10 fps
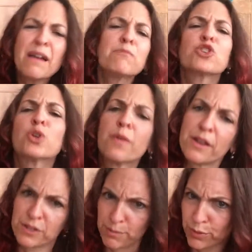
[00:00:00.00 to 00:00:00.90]
I'm sure
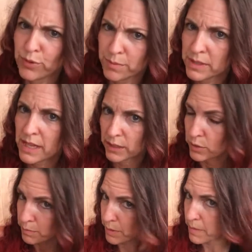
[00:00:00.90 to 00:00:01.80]
there's improvements that
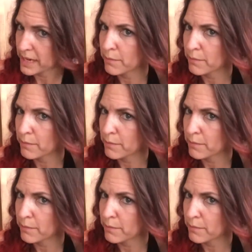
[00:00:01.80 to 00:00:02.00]
could be made.